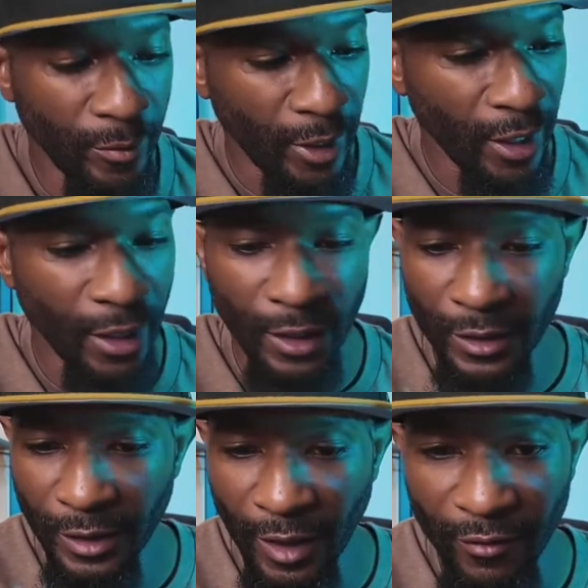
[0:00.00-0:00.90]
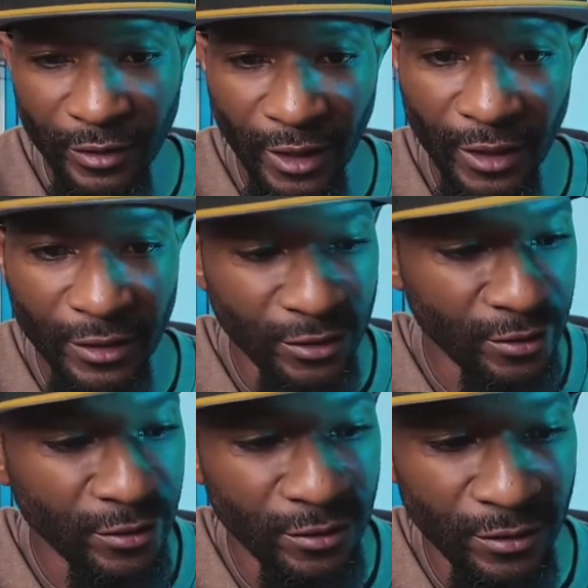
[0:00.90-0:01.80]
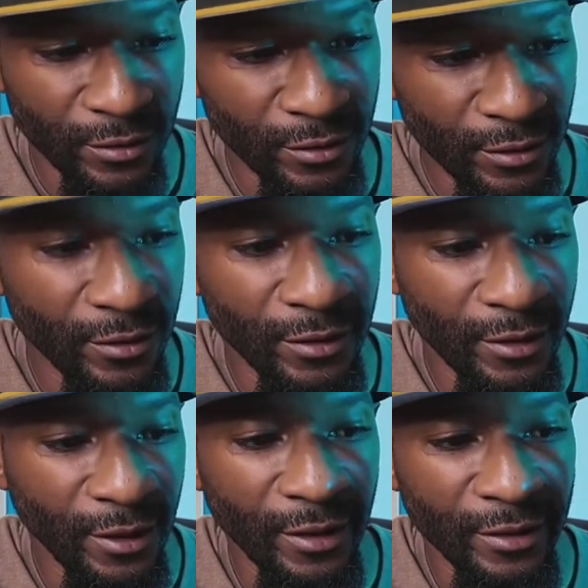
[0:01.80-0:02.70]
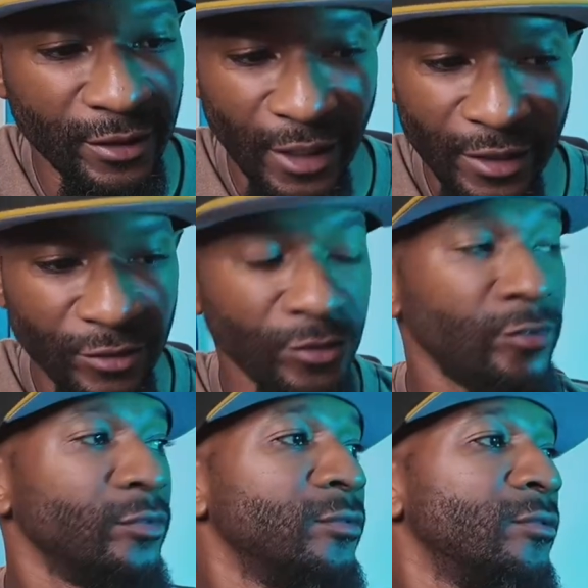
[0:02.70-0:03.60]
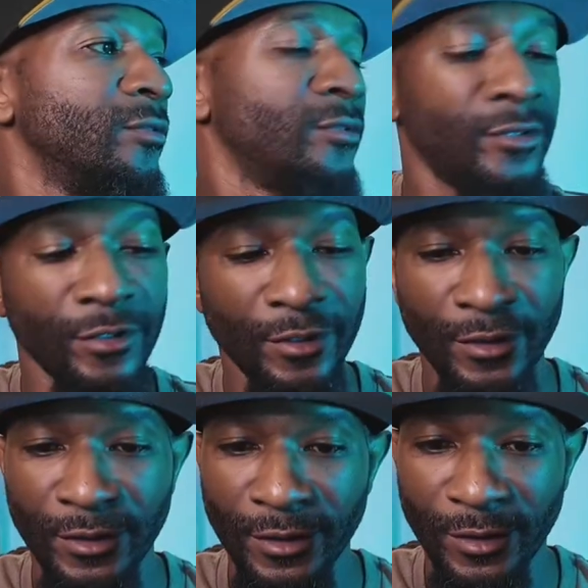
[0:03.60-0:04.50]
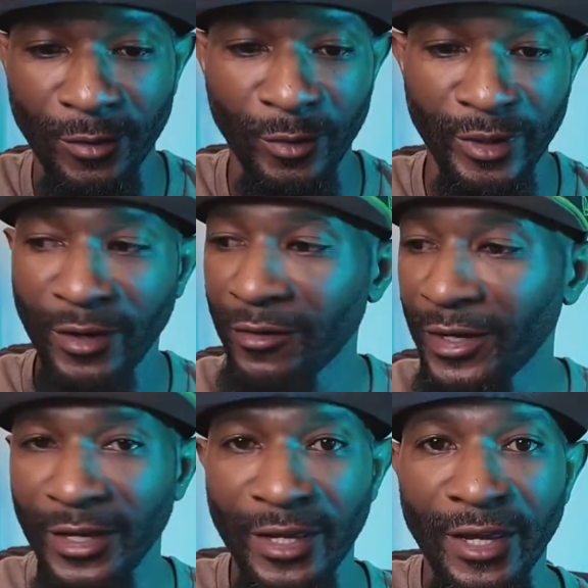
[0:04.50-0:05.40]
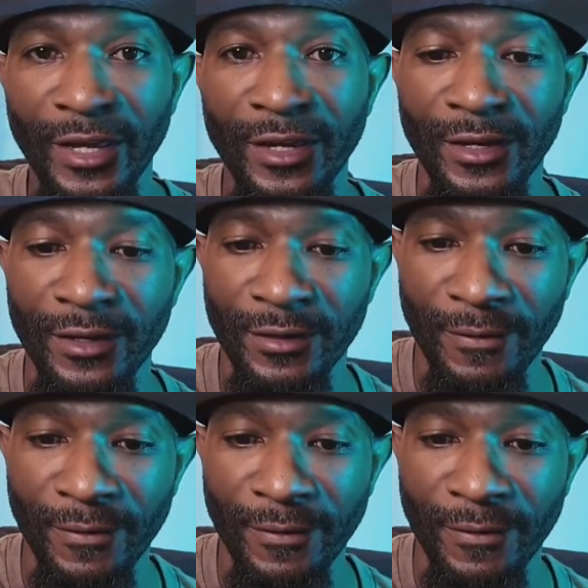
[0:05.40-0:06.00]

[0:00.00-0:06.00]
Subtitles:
Man, everything is test you whenever they can.